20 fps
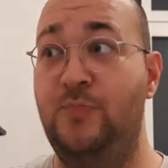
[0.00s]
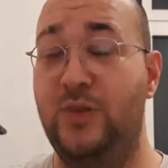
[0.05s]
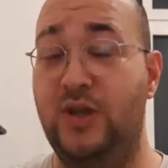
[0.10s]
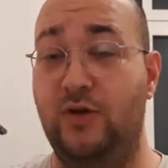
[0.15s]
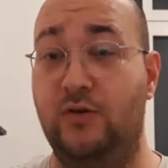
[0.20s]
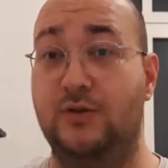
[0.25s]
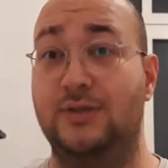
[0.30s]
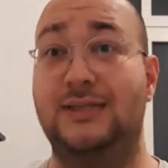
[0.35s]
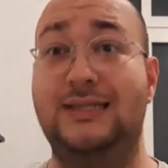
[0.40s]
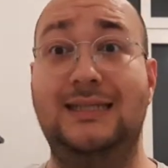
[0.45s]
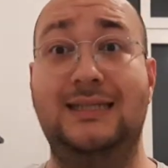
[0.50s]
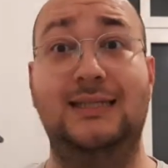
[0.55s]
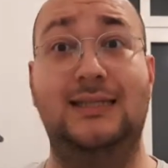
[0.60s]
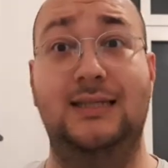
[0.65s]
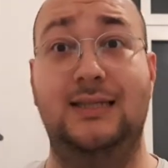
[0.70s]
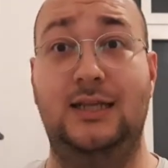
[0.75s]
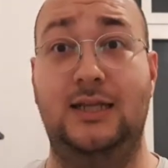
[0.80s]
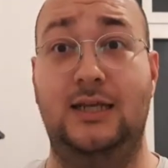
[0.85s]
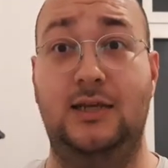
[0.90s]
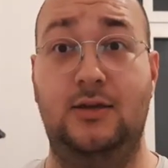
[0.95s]

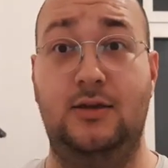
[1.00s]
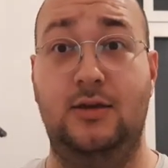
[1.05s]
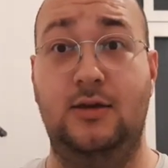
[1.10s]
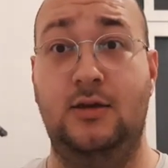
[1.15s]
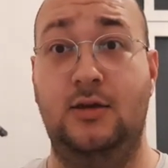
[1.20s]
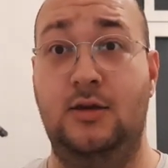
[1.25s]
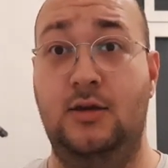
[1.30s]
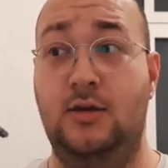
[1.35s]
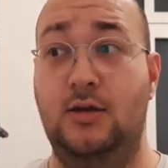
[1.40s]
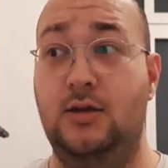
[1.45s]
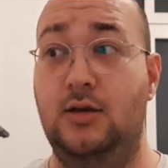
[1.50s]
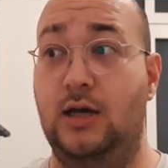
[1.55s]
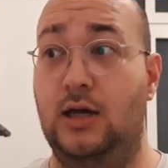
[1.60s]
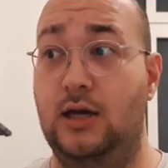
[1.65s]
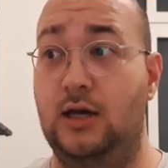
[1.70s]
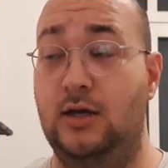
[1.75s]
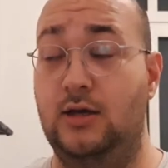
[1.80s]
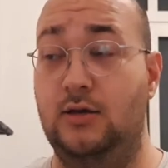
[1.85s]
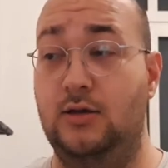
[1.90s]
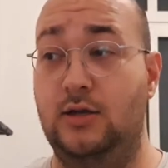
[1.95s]
consistently
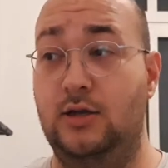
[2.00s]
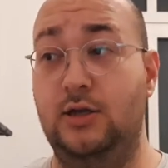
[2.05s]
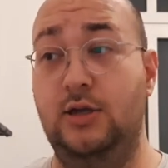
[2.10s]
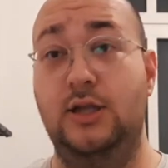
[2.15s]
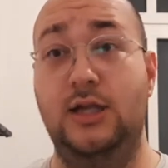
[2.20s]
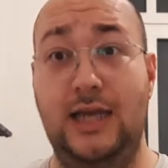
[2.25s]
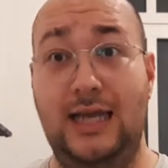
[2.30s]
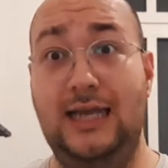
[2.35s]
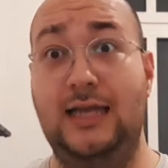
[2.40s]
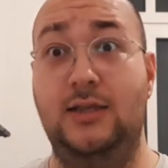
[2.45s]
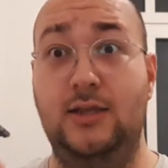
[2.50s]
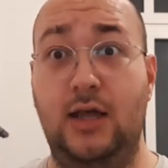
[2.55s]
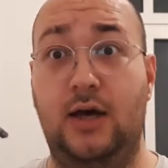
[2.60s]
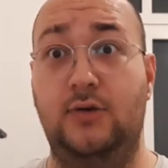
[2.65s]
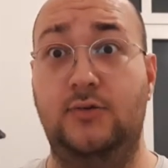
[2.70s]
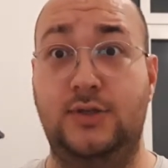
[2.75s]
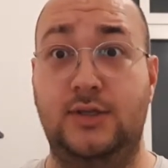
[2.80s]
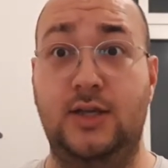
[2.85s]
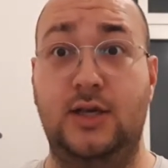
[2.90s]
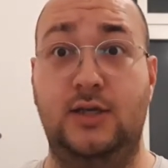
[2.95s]
uh, and eat
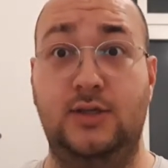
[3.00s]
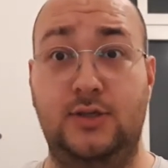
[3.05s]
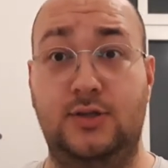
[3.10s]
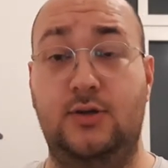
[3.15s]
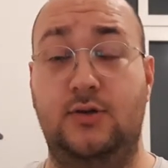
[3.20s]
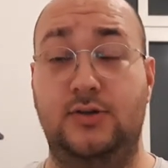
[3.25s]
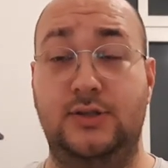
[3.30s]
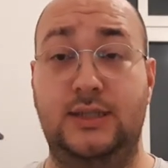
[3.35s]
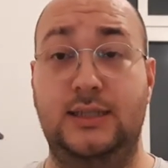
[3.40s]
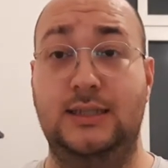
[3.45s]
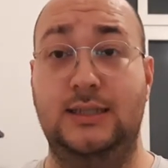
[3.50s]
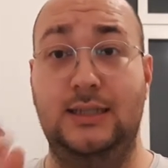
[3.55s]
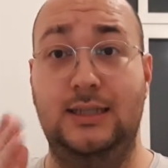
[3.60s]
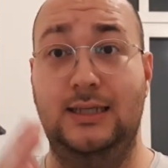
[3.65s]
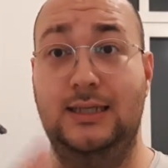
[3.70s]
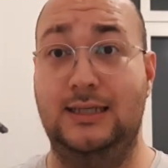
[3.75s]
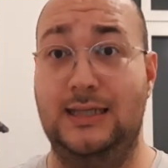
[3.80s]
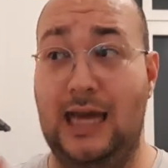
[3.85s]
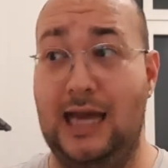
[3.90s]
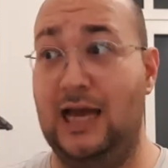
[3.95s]
those things
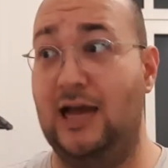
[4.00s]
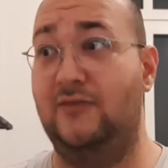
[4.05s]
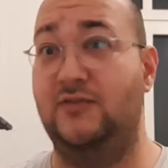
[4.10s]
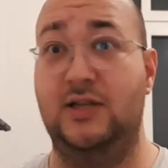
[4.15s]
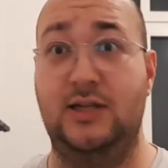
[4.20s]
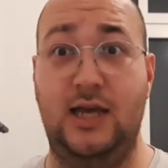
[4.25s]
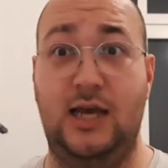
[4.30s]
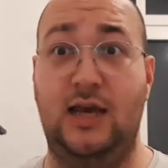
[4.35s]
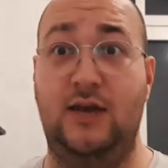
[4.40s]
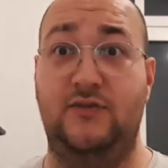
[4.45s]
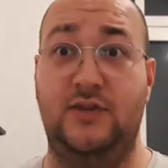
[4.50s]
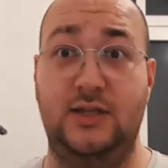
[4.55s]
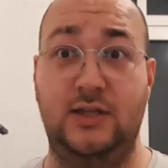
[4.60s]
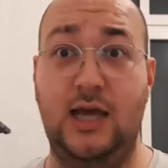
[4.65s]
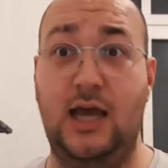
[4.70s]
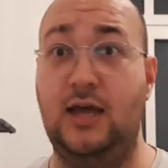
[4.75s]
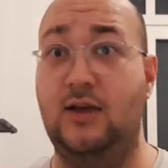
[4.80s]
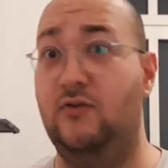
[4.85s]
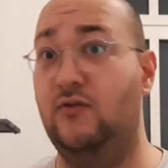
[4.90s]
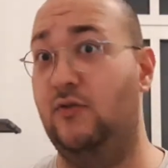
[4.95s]
consistently day after day after
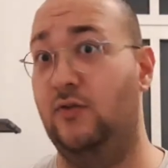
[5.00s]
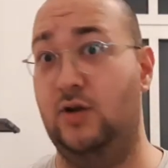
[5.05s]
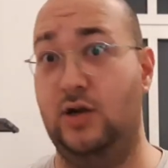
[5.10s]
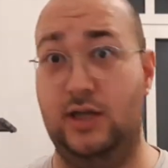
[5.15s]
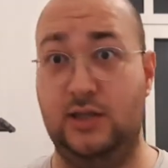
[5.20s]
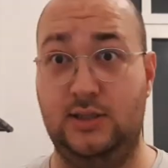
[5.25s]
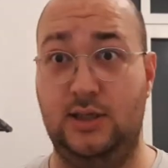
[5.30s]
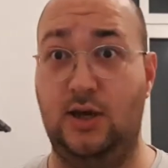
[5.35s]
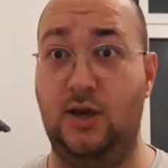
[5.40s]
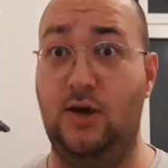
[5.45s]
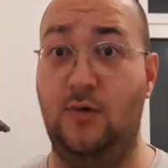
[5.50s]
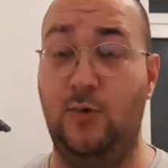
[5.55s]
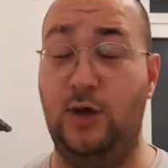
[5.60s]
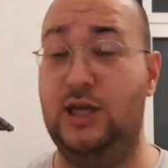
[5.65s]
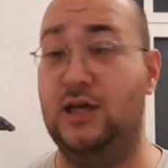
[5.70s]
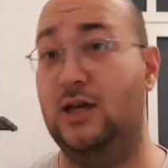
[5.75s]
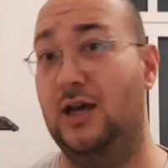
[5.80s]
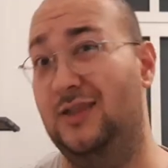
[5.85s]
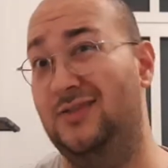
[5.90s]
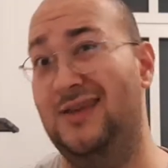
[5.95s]
day for an entire
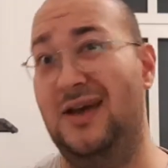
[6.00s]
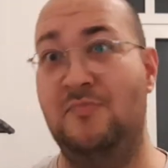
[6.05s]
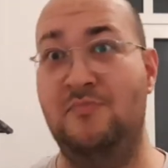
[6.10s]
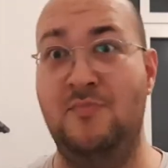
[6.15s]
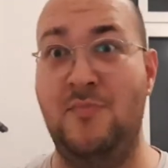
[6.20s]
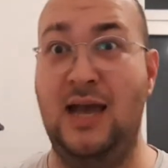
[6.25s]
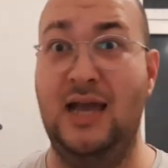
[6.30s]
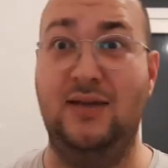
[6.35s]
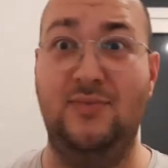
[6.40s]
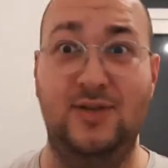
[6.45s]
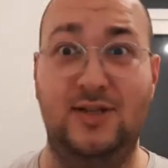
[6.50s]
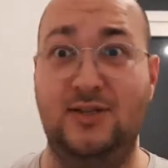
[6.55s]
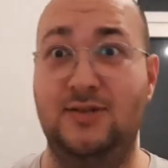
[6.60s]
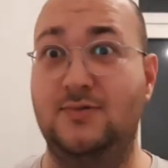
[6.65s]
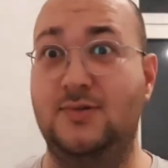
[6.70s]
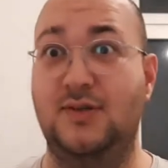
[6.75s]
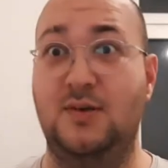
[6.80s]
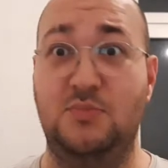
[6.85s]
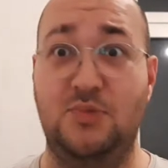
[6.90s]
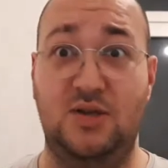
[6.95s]
week and then maybe
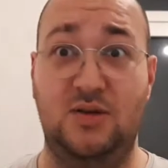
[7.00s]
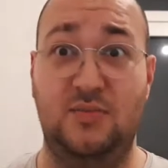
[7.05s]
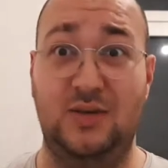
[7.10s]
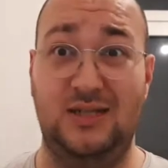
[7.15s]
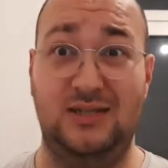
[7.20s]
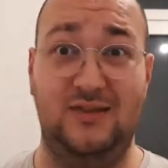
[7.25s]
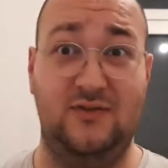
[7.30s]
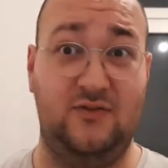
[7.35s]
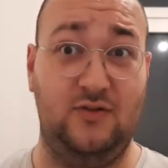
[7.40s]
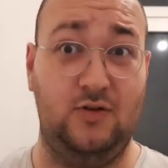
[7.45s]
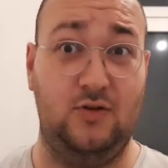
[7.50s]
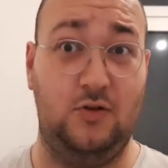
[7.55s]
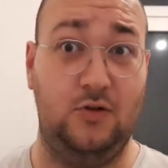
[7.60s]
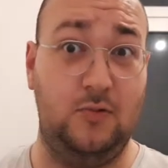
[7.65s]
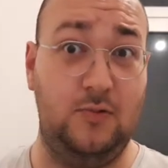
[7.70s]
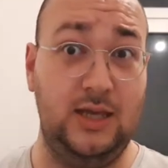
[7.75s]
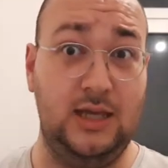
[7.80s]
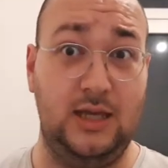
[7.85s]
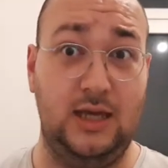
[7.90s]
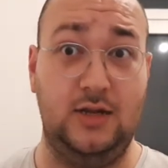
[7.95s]
do something a bit different on a
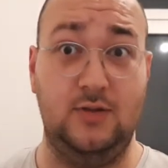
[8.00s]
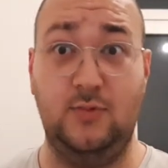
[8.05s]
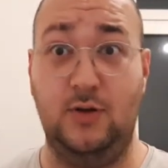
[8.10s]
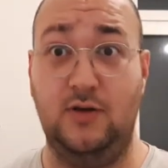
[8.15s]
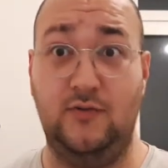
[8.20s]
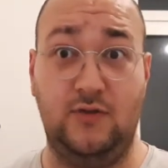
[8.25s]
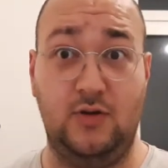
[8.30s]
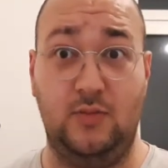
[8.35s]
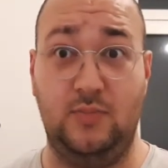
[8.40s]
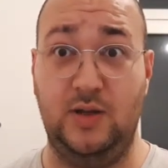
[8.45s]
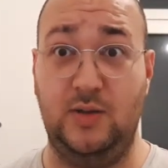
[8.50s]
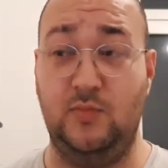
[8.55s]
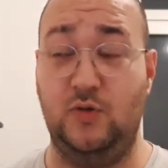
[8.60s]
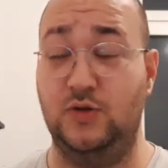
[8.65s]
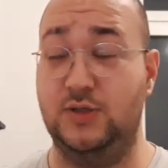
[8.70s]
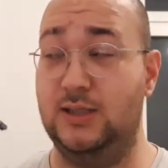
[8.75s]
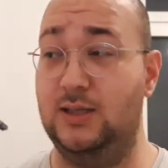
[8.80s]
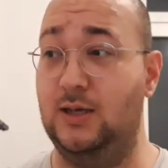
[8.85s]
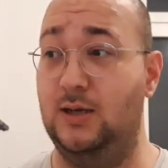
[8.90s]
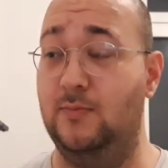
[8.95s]
weekend when I've got a bit
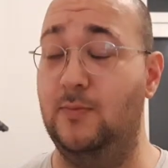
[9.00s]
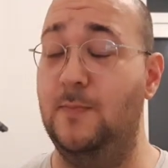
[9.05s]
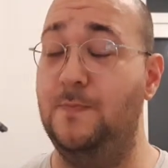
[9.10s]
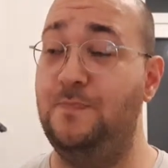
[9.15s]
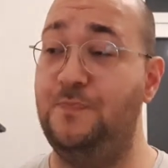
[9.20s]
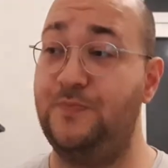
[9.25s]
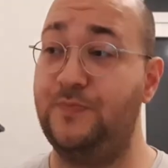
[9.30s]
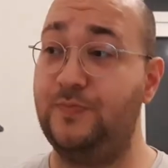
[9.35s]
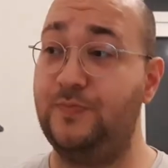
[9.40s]
more time.